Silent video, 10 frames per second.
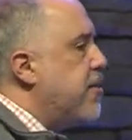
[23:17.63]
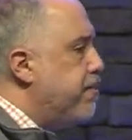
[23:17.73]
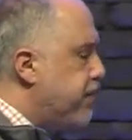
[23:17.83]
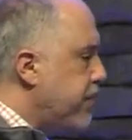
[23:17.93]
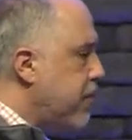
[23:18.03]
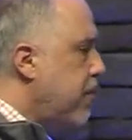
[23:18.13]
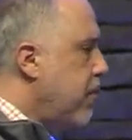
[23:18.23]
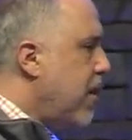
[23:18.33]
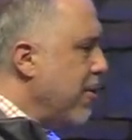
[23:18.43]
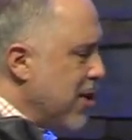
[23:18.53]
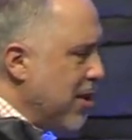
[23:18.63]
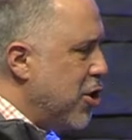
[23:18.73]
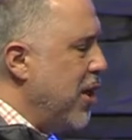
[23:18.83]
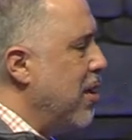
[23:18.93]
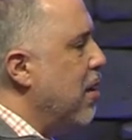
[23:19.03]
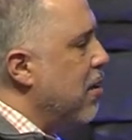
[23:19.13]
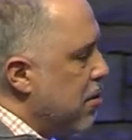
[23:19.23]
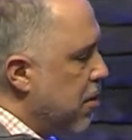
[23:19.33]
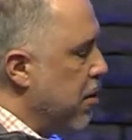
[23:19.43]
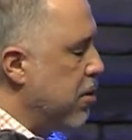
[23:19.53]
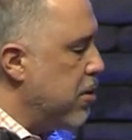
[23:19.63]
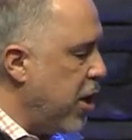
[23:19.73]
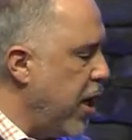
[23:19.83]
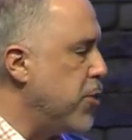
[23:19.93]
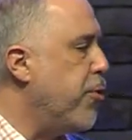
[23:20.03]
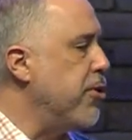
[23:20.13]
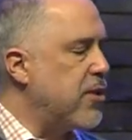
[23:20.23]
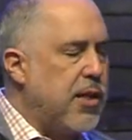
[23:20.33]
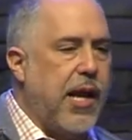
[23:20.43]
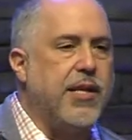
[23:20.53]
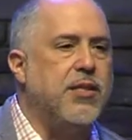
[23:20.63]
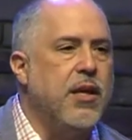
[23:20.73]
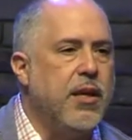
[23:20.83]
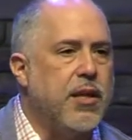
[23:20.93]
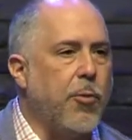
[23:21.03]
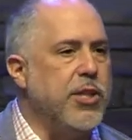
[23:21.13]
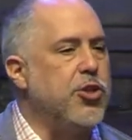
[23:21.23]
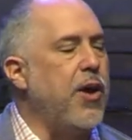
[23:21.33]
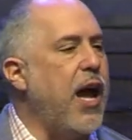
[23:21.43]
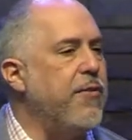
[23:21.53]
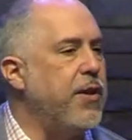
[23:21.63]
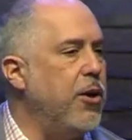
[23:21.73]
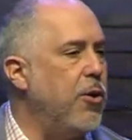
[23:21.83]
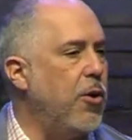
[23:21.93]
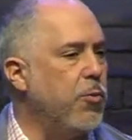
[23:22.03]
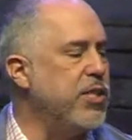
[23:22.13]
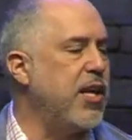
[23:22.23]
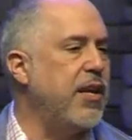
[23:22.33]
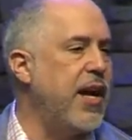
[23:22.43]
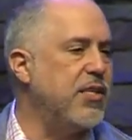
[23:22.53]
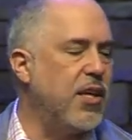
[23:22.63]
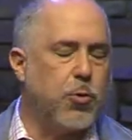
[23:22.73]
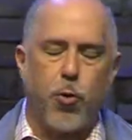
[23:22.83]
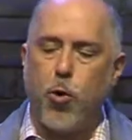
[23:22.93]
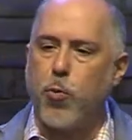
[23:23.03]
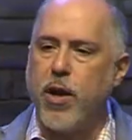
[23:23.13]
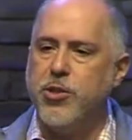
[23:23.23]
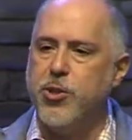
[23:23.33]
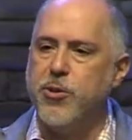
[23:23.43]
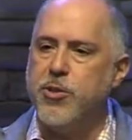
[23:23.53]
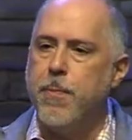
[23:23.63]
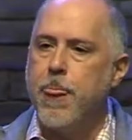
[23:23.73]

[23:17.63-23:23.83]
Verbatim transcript: It was a teen, teenage boys class that we used to have here on Wednesday nights at the Royal Rangers.